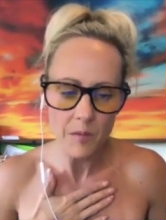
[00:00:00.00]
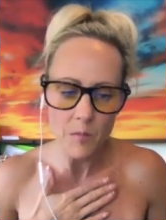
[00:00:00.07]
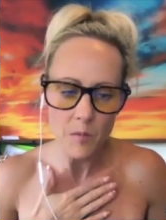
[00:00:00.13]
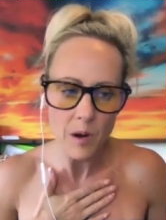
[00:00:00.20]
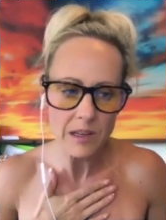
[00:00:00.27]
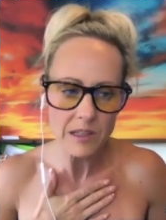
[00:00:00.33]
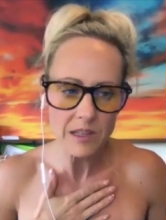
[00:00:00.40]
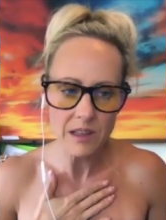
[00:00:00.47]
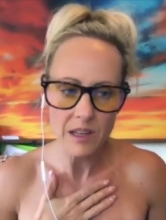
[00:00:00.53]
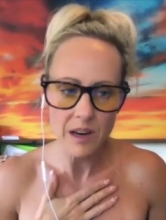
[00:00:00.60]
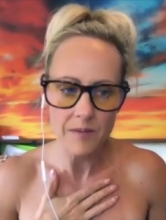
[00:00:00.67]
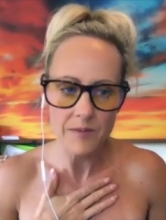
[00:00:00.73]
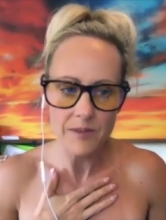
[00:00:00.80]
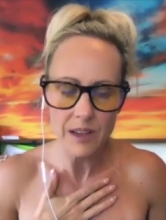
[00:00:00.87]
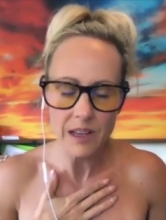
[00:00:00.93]
what is it that
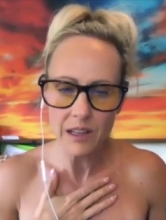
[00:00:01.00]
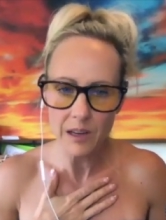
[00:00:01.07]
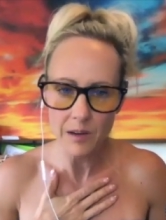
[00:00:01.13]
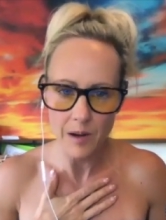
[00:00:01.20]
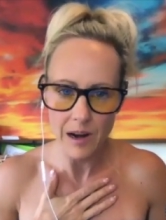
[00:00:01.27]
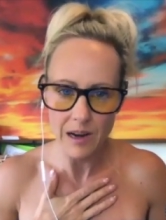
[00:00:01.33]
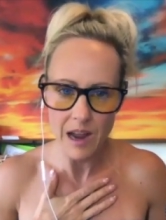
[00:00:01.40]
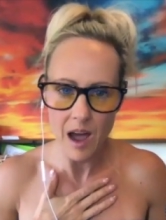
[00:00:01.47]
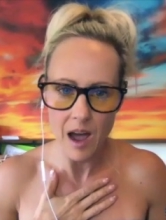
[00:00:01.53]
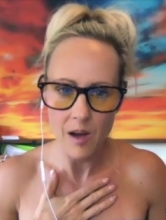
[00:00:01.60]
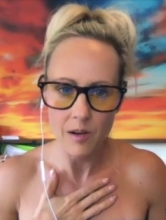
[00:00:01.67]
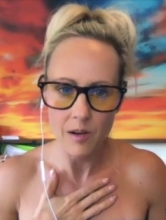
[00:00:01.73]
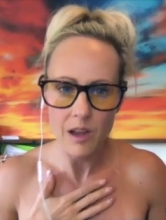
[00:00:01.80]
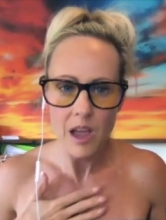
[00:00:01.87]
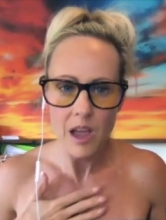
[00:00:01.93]
I'm feeling right
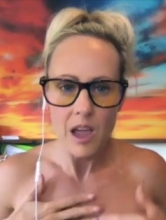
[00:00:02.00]
now?